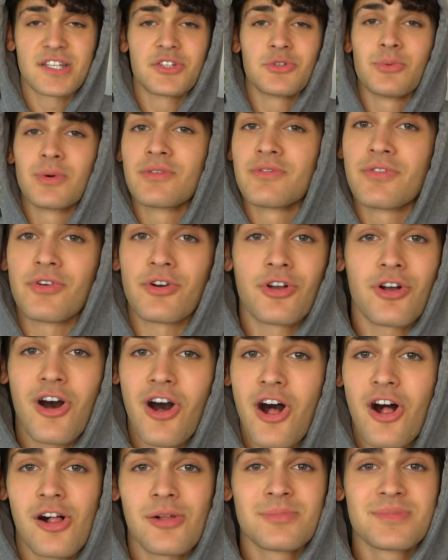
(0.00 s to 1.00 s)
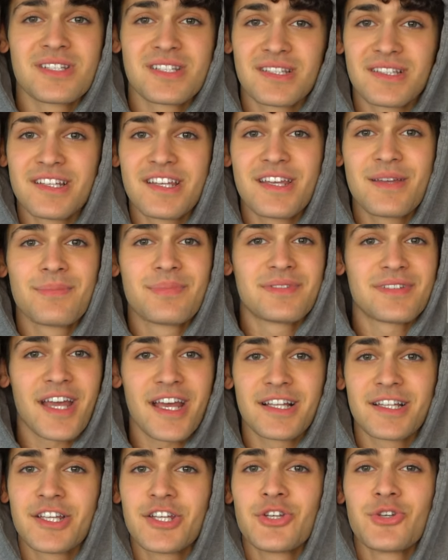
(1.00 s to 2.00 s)
They do one for calm, sleep,
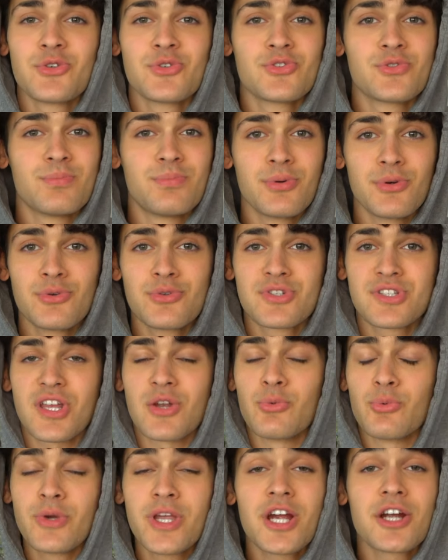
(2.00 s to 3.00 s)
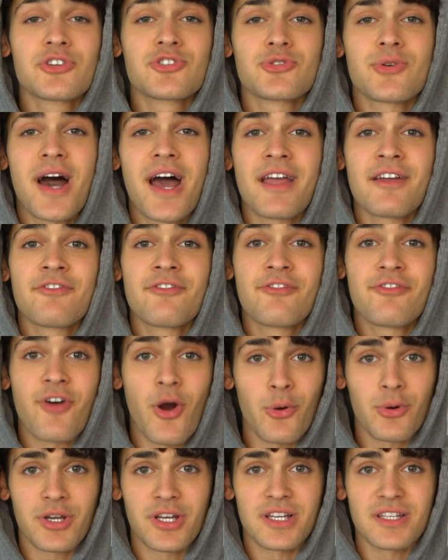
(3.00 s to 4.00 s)
daily use, boost, and we are trying
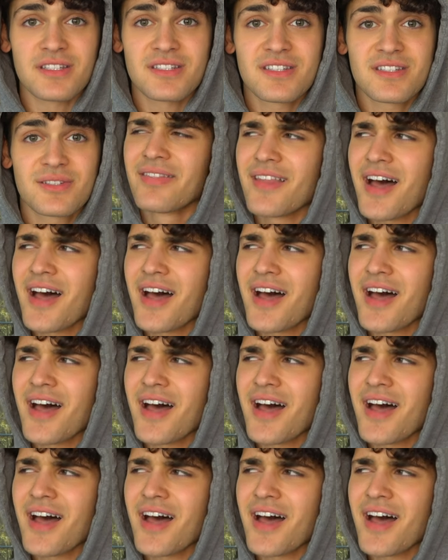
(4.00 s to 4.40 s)
focus.